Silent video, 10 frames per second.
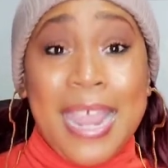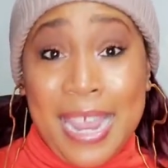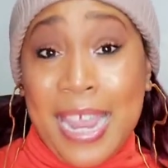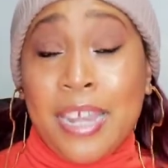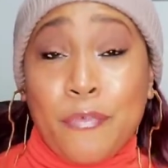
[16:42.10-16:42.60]

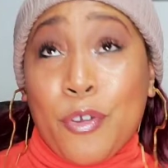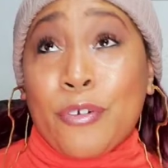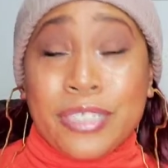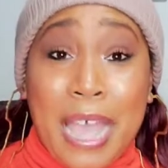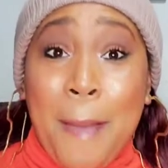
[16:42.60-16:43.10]
And of
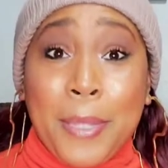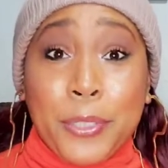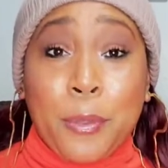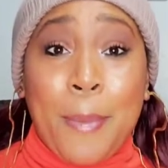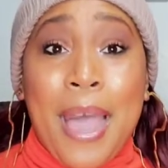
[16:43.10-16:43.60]
course, I'm a
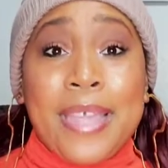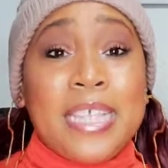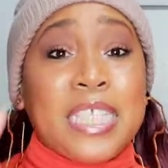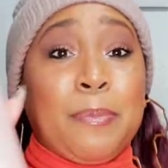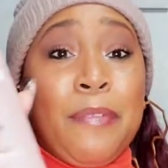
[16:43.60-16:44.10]
little
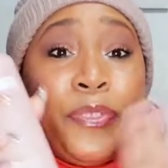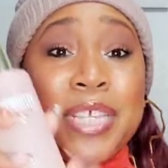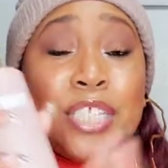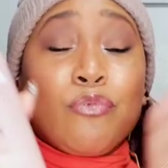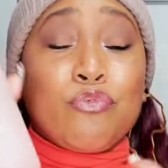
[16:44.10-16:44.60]
biased, but
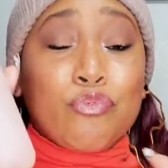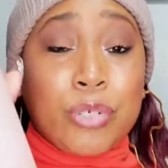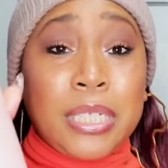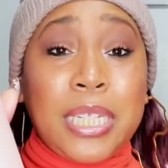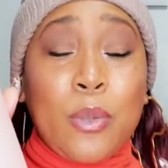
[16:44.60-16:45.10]
this
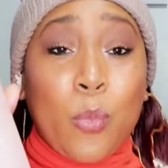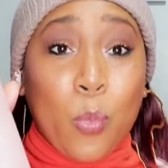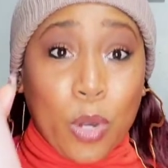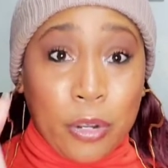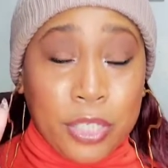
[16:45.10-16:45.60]
really
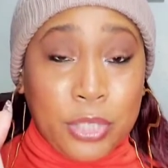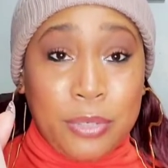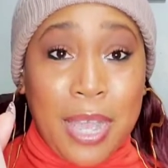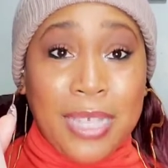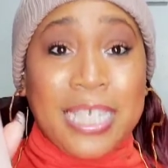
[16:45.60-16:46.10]
works, you
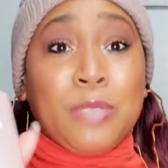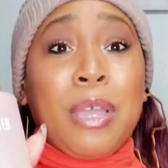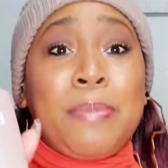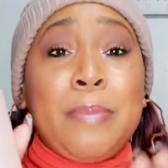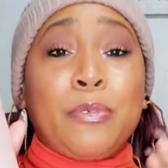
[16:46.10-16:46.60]
guys. That's
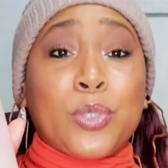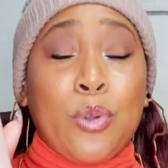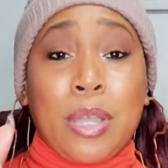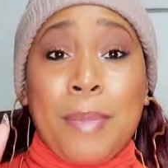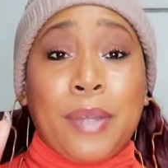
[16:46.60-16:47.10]
why people
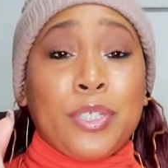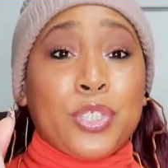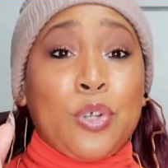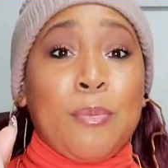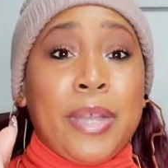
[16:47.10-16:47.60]
talk about it
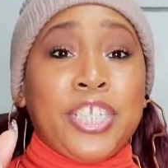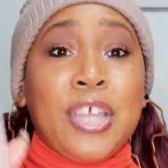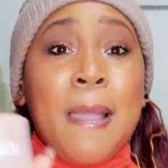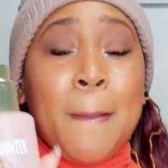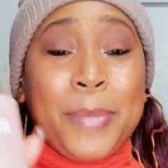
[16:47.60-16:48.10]
so much,
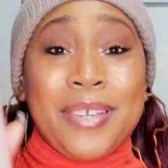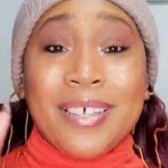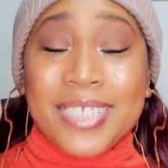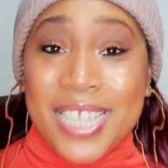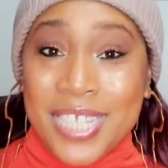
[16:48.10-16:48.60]

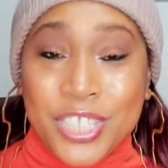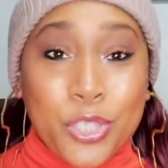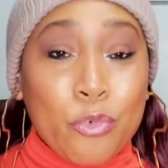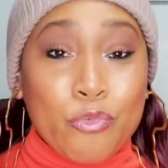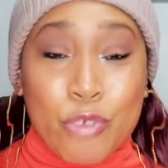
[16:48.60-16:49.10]
because it's
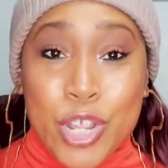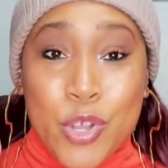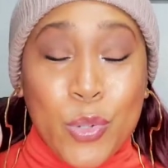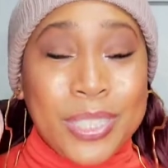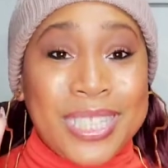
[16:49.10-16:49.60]
the
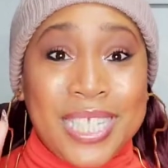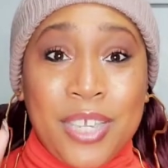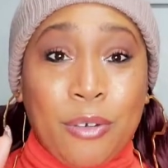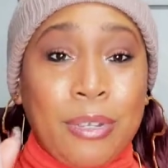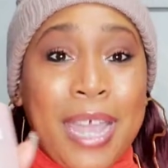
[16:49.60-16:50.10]
real
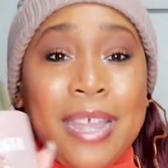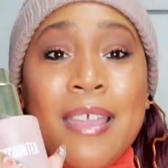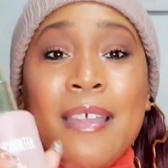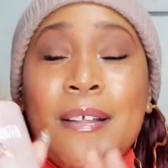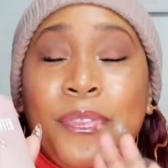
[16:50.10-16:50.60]
deal. Like
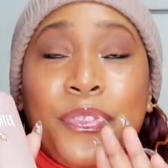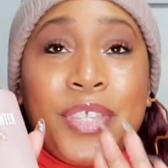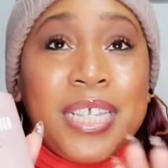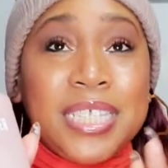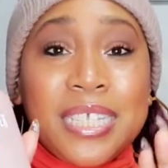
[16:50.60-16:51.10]

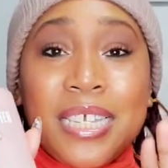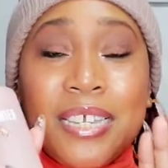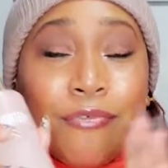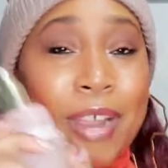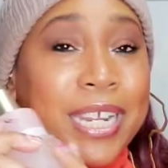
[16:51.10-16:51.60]
this
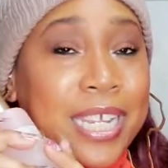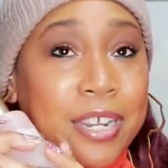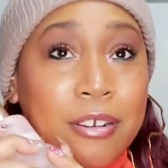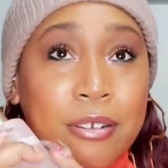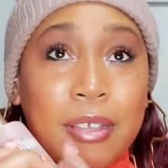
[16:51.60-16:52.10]
right
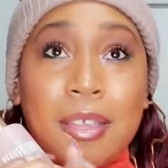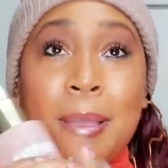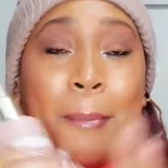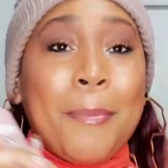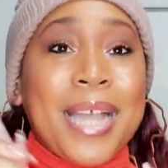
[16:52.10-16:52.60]
here,
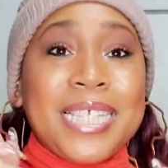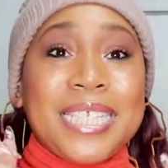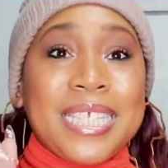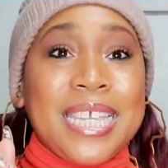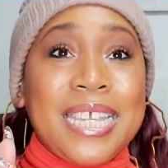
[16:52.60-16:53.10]
my
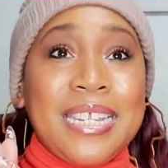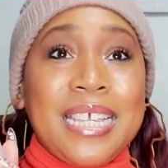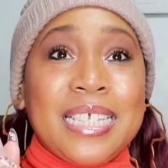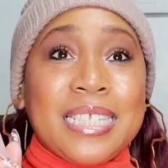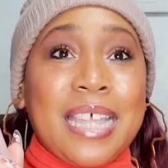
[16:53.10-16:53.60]
skin
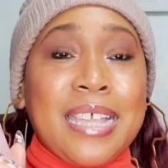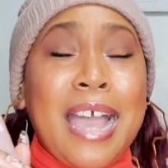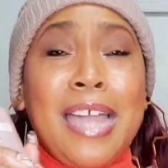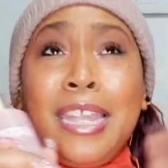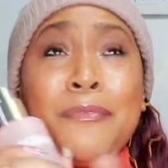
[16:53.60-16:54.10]
is
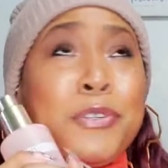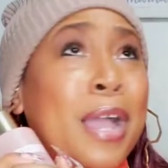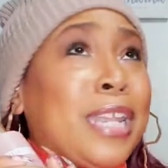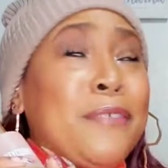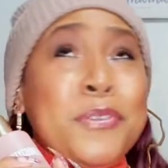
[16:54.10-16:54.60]
like, I love you,
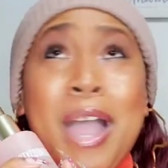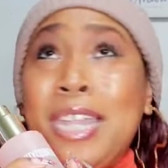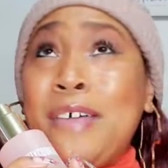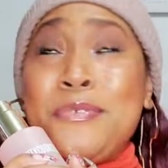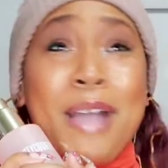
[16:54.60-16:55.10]
I love you, I
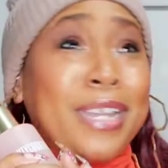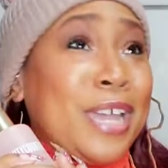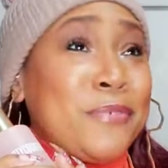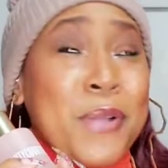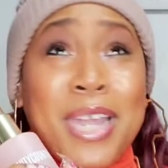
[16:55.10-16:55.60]
love you, I
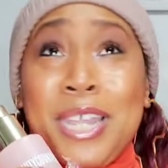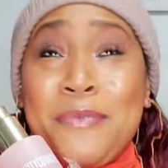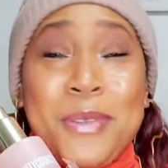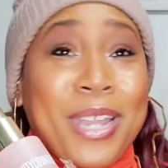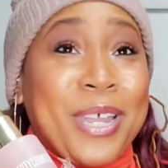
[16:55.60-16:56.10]
love you, I
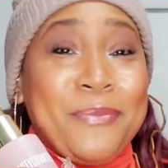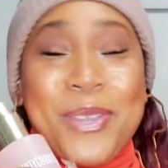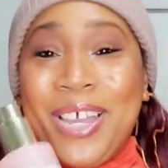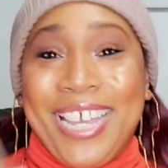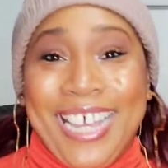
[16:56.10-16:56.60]
love you, I love you.